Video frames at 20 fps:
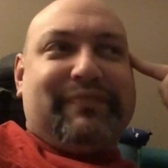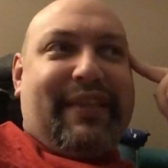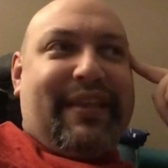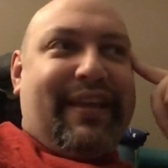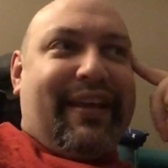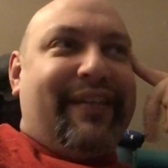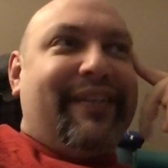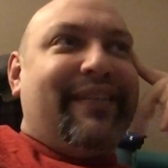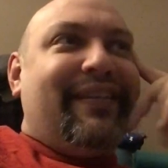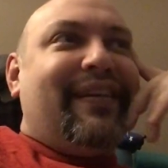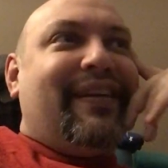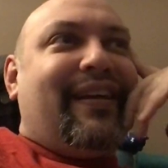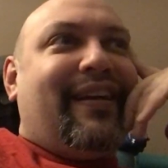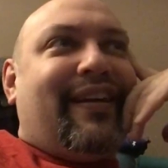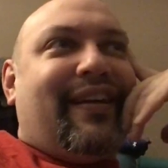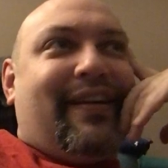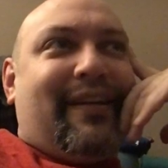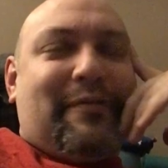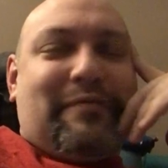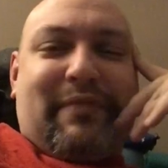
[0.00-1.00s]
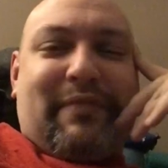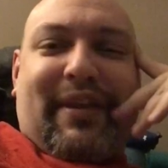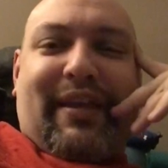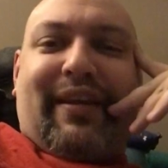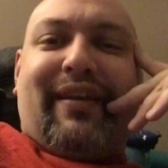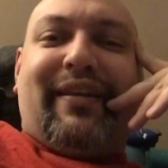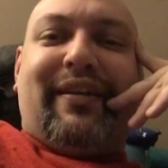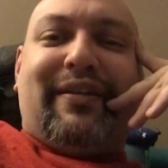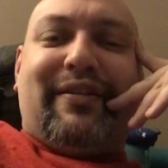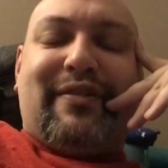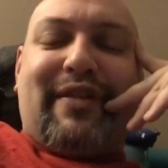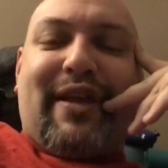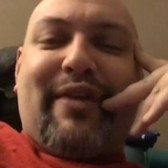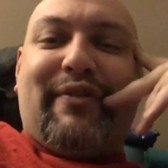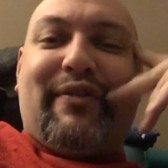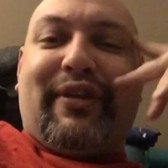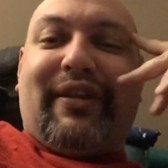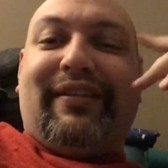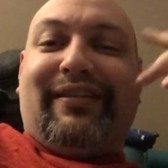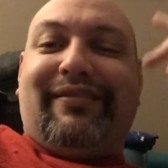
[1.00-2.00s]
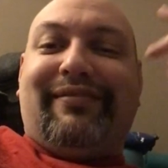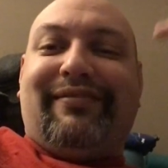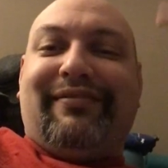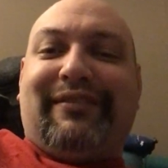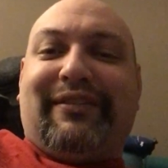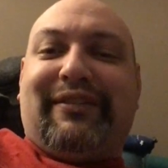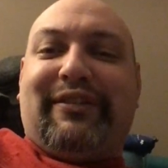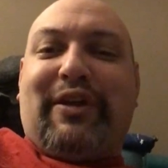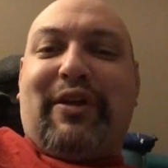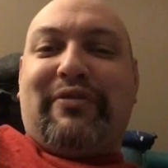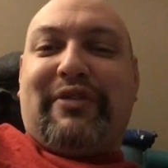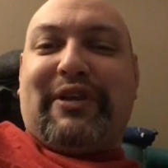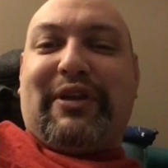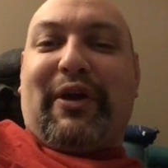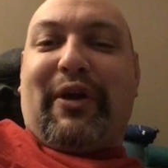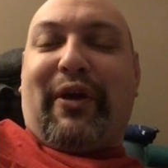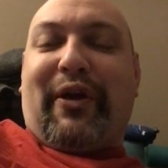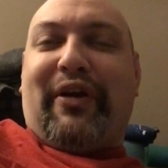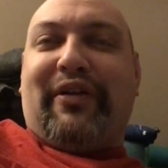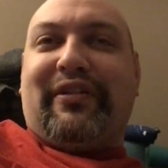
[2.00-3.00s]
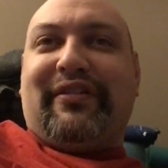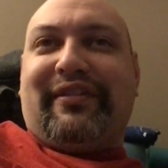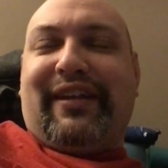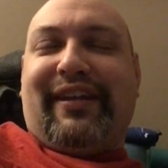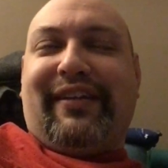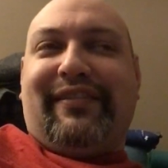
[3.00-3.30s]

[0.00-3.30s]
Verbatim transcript: Yeah. If it goes in a herd,